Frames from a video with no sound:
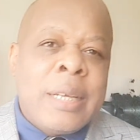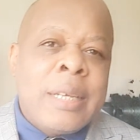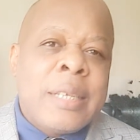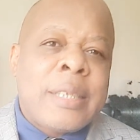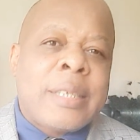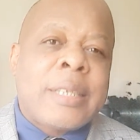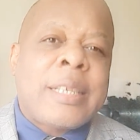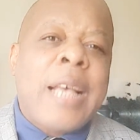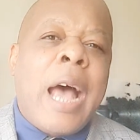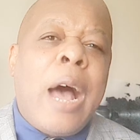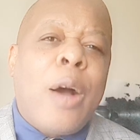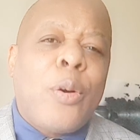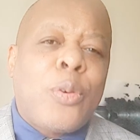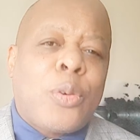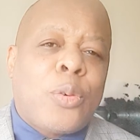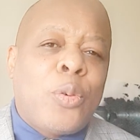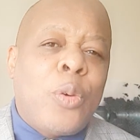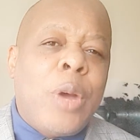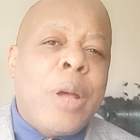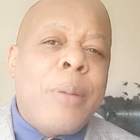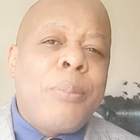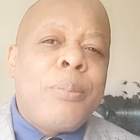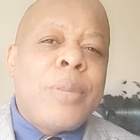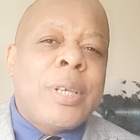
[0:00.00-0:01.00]
South,
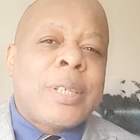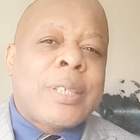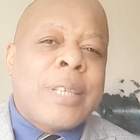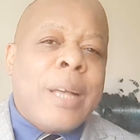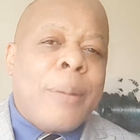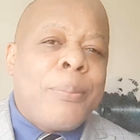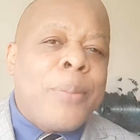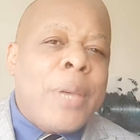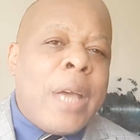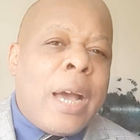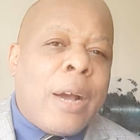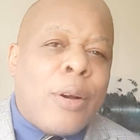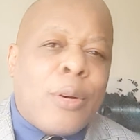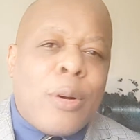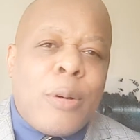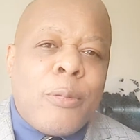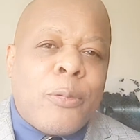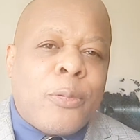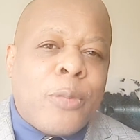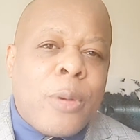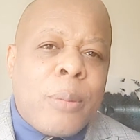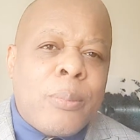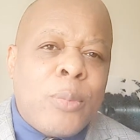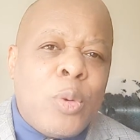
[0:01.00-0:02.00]
where Mr. Biya
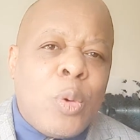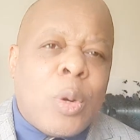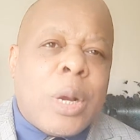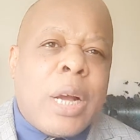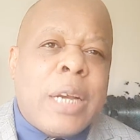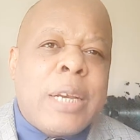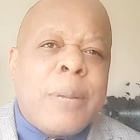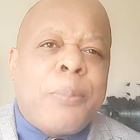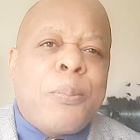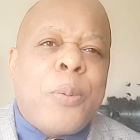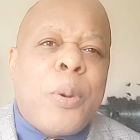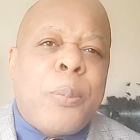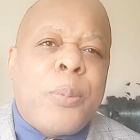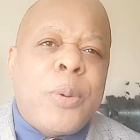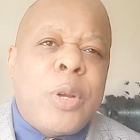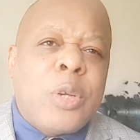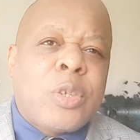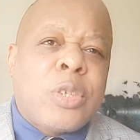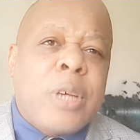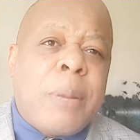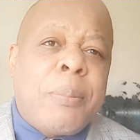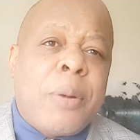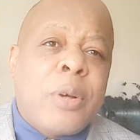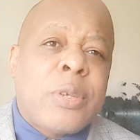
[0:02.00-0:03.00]
come from, look at the
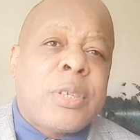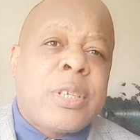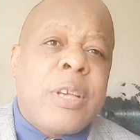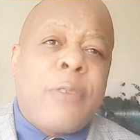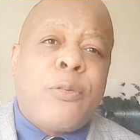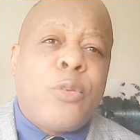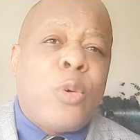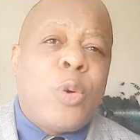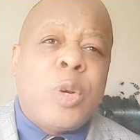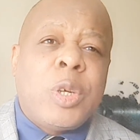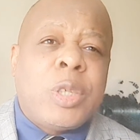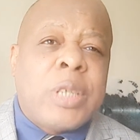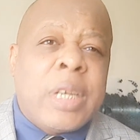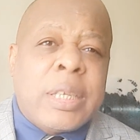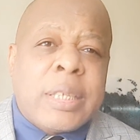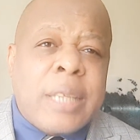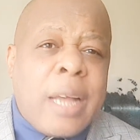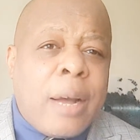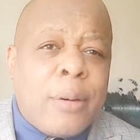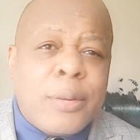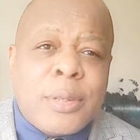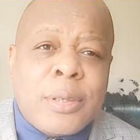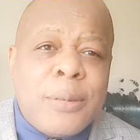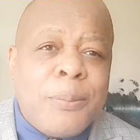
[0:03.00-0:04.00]
population, about
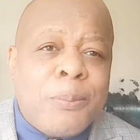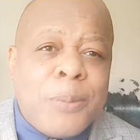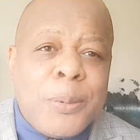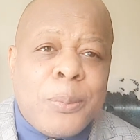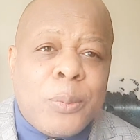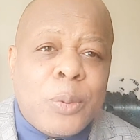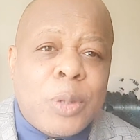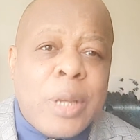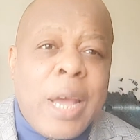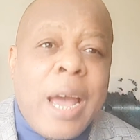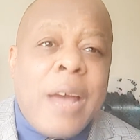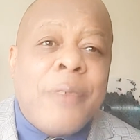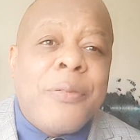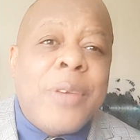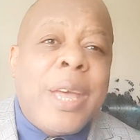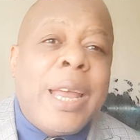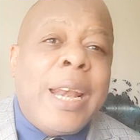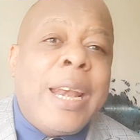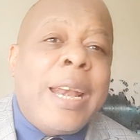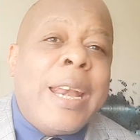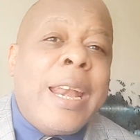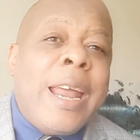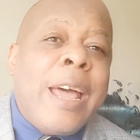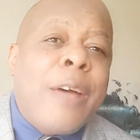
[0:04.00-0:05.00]
700,000 people. They have
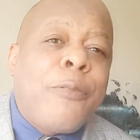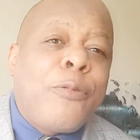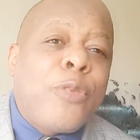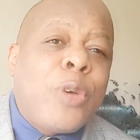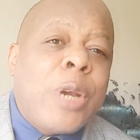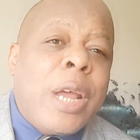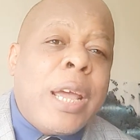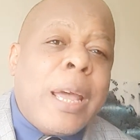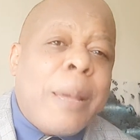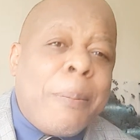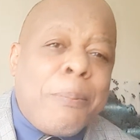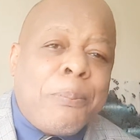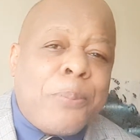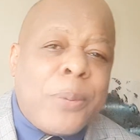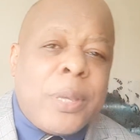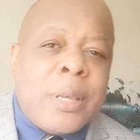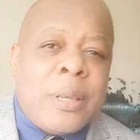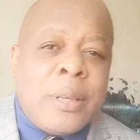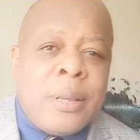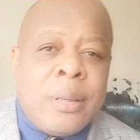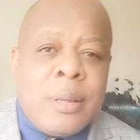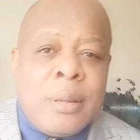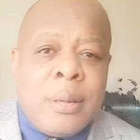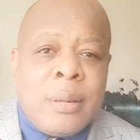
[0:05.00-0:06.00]
11
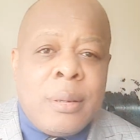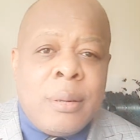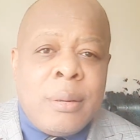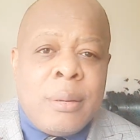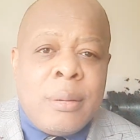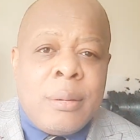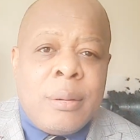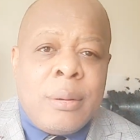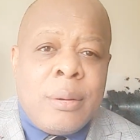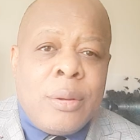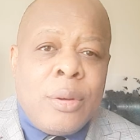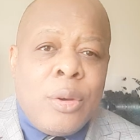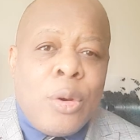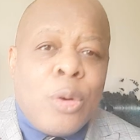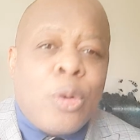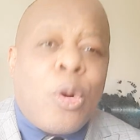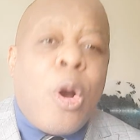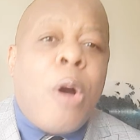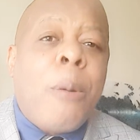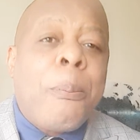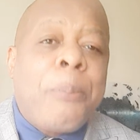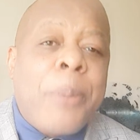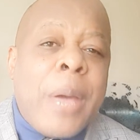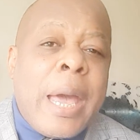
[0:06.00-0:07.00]
MP.
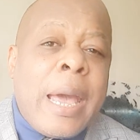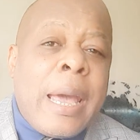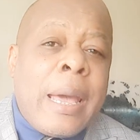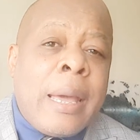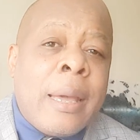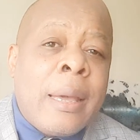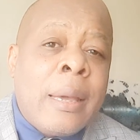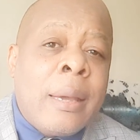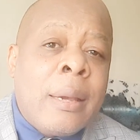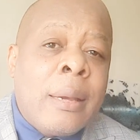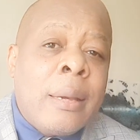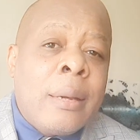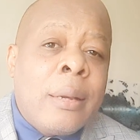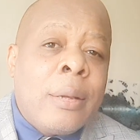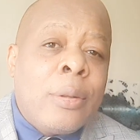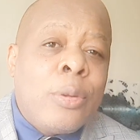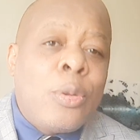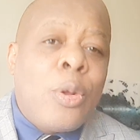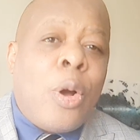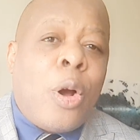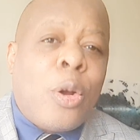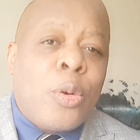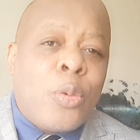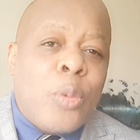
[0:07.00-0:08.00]
Compare
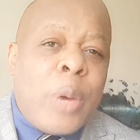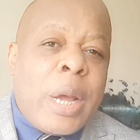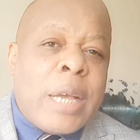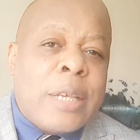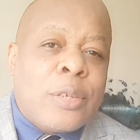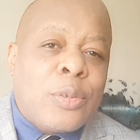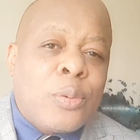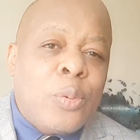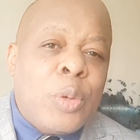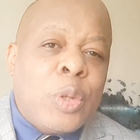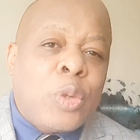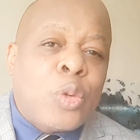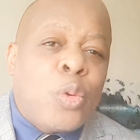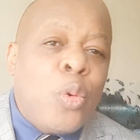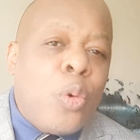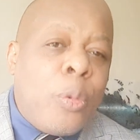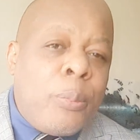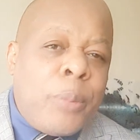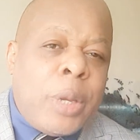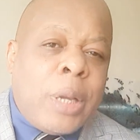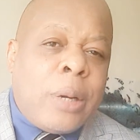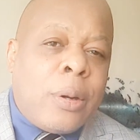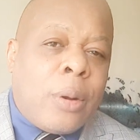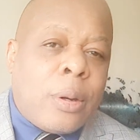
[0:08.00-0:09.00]
Northwest with 2
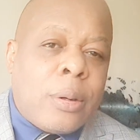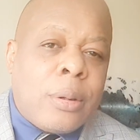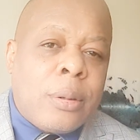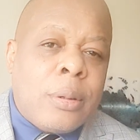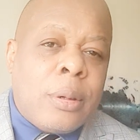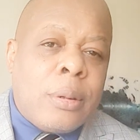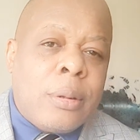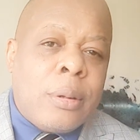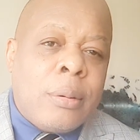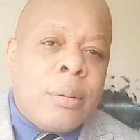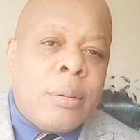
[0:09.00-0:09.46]
million.